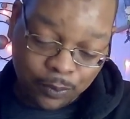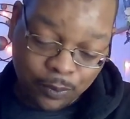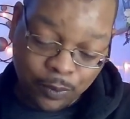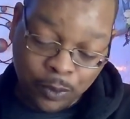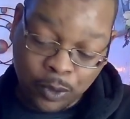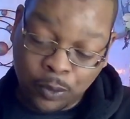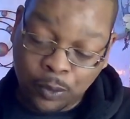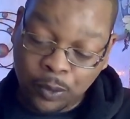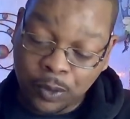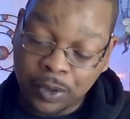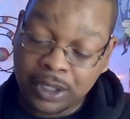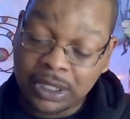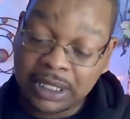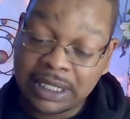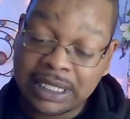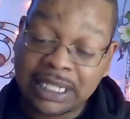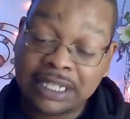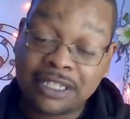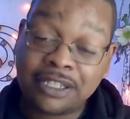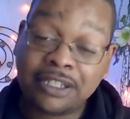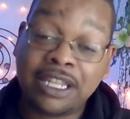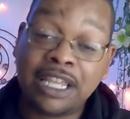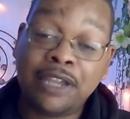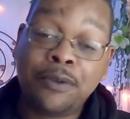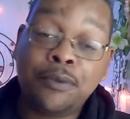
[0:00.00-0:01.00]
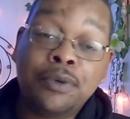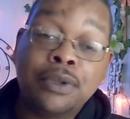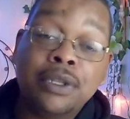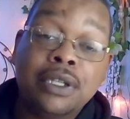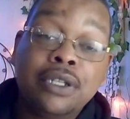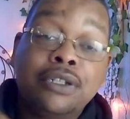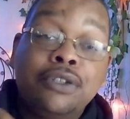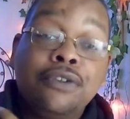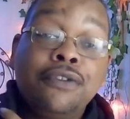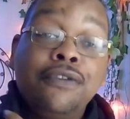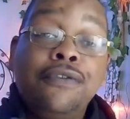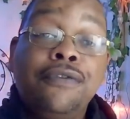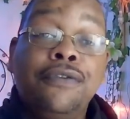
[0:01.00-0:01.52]
When really they really
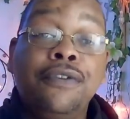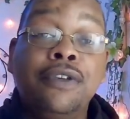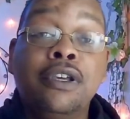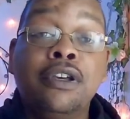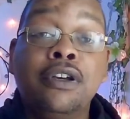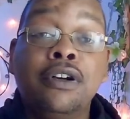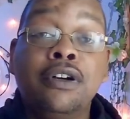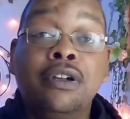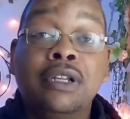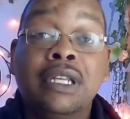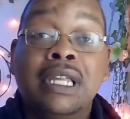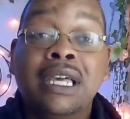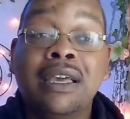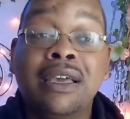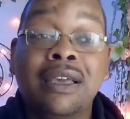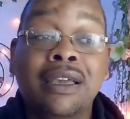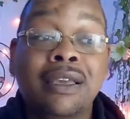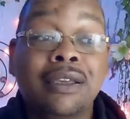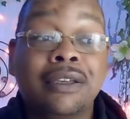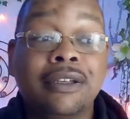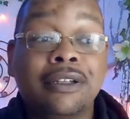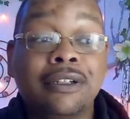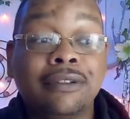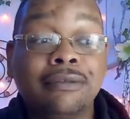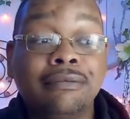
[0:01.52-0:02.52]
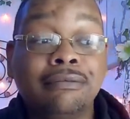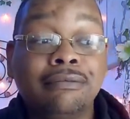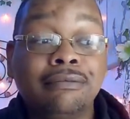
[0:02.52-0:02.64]
do feel like